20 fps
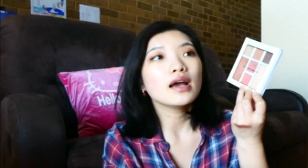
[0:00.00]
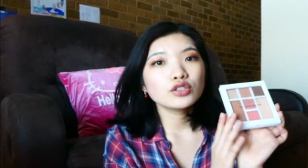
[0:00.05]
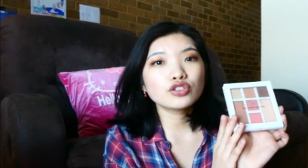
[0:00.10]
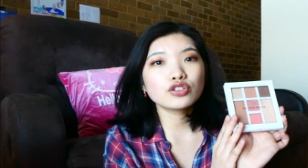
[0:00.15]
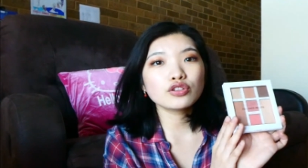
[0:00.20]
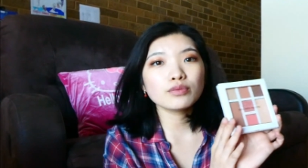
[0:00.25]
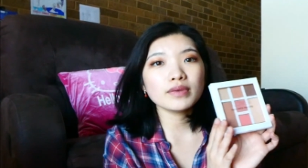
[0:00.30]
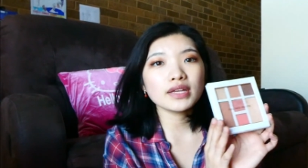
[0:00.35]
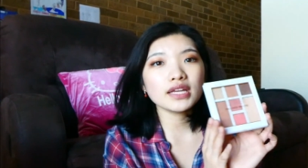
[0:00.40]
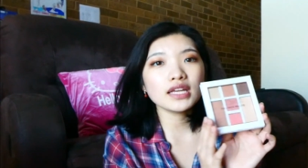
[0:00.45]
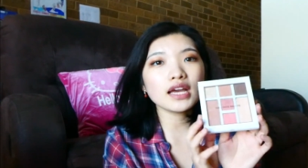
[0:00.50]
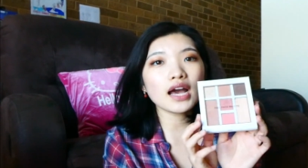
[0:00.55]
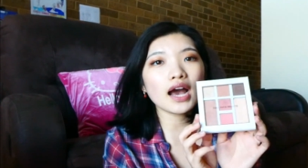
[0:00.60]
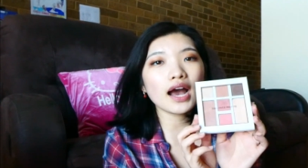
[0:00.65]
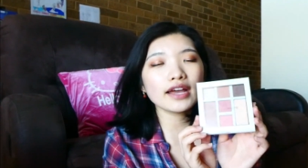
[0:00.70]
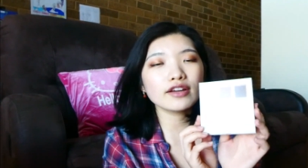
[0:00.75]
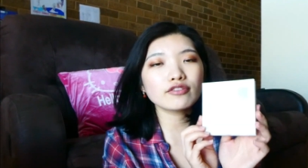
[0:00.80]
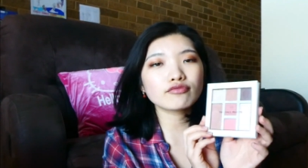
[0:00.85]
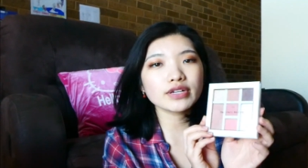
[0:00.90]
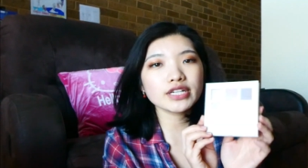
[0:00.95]
To me,
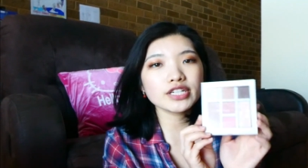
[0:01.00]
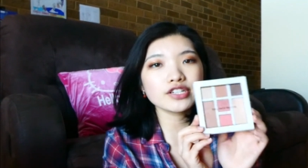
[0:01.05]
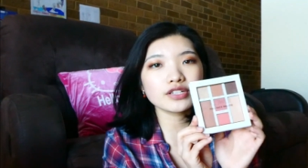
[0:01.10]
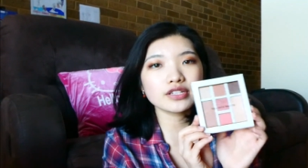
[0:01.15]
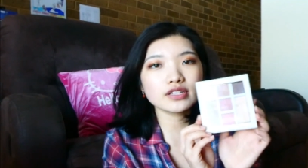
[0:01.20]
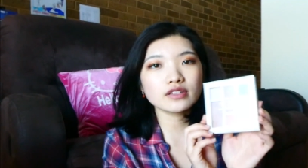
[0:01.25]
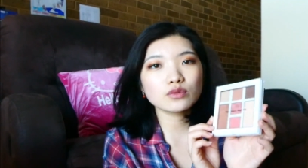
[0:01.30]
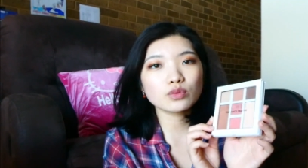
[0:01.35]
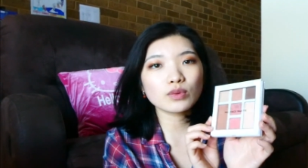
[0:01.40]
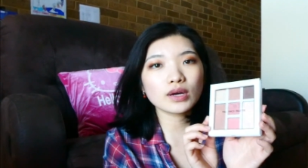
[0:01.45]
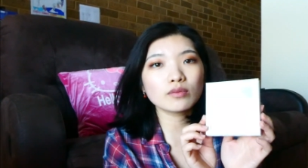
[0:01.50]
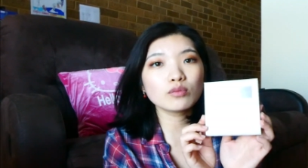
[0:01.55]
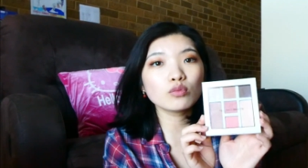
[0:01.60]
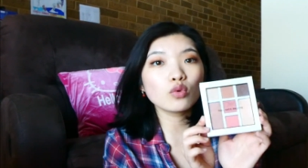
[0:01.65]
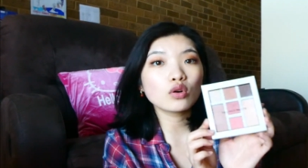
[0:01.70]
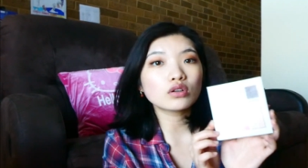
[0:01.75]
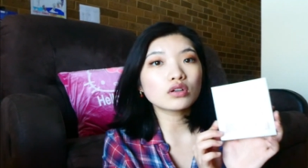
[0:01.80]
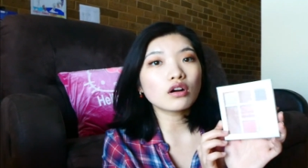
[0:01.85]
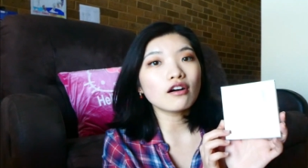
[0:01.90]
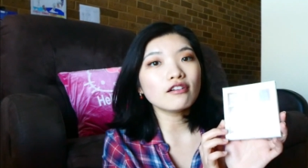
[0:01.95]
I reach this one
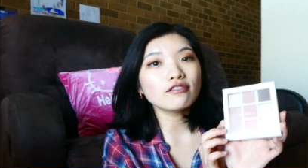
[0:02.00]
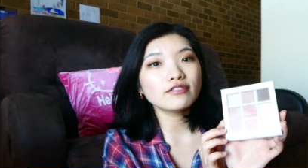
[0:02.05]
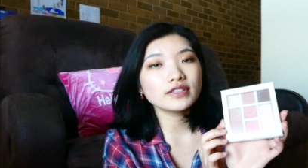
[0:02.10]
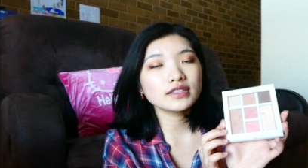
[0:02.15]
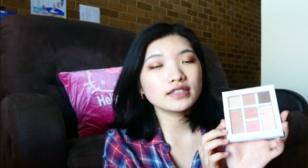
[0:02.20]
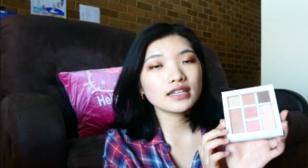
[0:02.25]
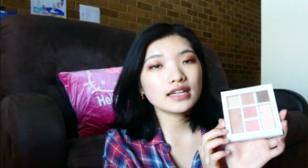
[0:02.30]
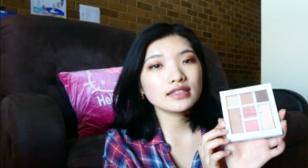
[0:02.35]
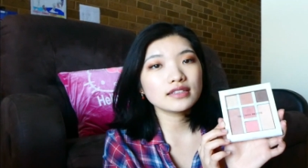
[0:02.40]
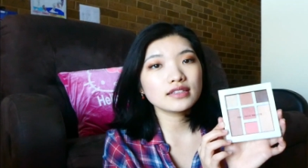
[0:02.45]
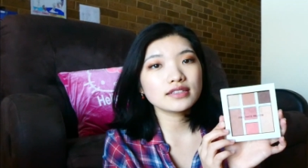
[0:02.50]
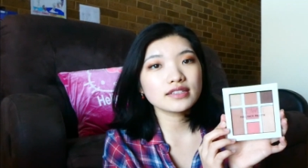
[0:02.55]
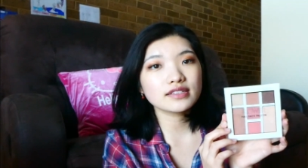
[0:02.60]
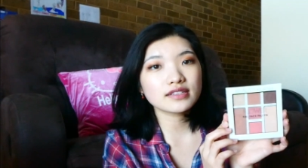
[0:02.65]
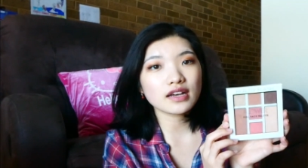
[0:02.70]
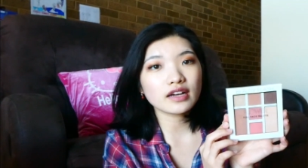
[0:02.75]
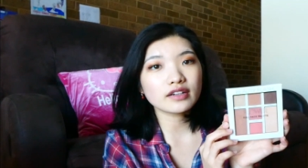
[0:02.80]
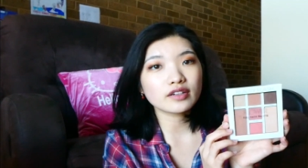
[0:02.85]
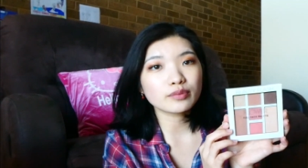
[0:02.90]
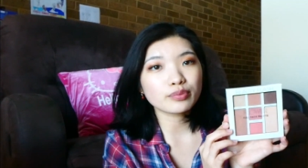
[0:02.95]
more often than the
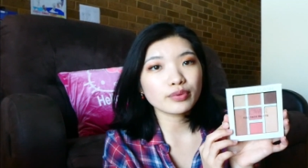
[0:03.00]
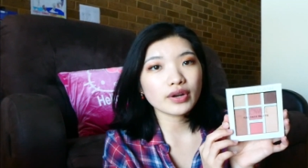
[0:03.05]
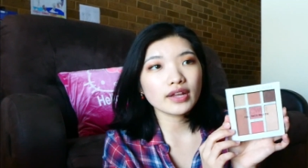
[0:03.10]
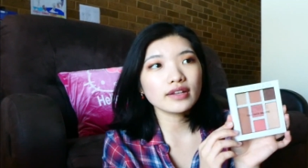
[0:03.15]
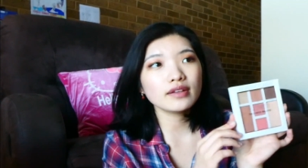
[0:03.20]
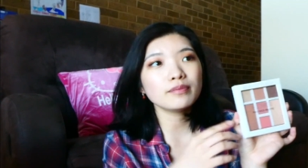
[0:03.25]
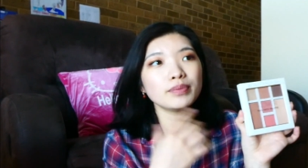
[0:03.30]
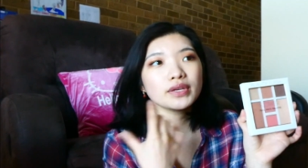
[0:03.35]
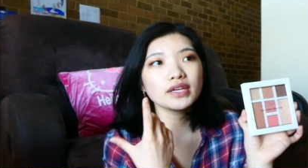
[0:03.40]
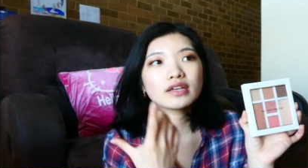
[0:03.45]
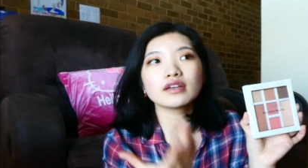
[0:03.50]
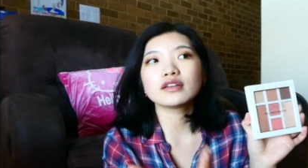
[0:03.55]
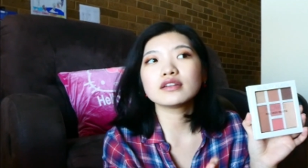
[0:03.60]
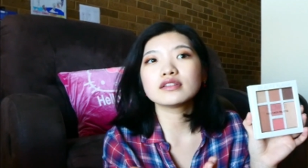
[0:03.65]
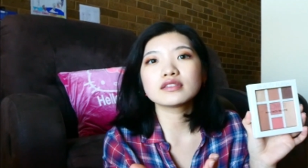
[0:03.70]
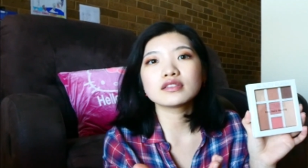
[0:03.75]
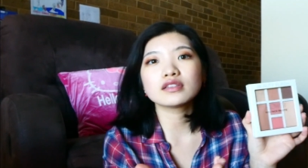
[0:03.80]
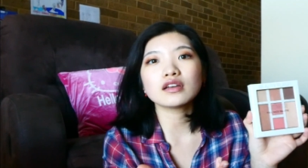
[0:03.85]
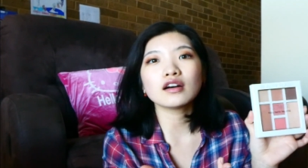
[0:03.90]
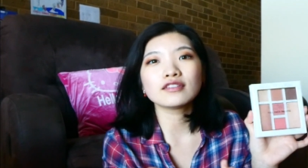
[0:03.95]
designer brand
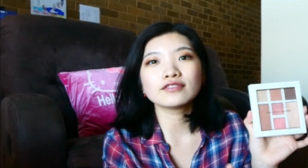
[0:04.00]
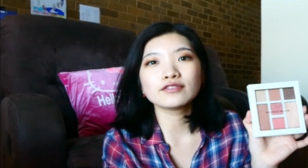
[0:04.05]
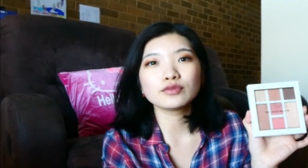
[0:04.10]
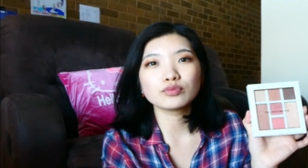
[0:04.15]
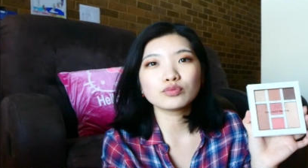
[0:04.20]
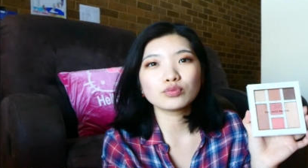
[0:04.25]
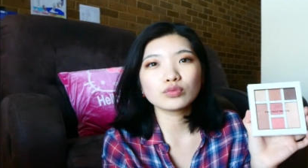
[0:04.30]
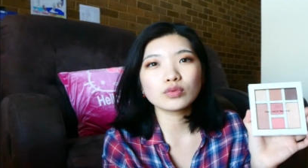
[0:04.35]
because of